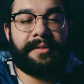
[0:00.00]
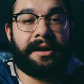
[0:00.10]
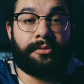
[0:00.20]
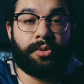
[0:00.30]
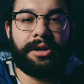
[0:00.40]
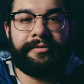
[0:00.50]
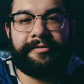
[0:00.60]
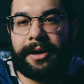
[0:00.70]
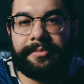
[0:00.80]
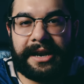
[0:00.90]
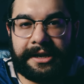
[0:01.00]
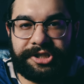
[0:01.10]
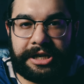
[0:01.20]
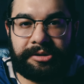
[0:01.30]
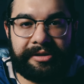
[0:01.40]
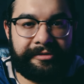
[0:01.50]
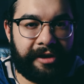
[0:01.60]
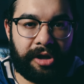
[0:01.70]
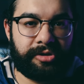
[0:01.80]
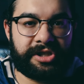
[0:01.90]
A rule of thumb that I generally
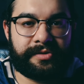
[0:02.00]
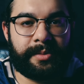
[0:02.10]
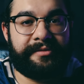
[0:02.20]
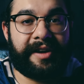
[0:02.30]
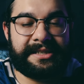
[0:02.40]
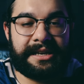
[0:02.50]
follow just from advice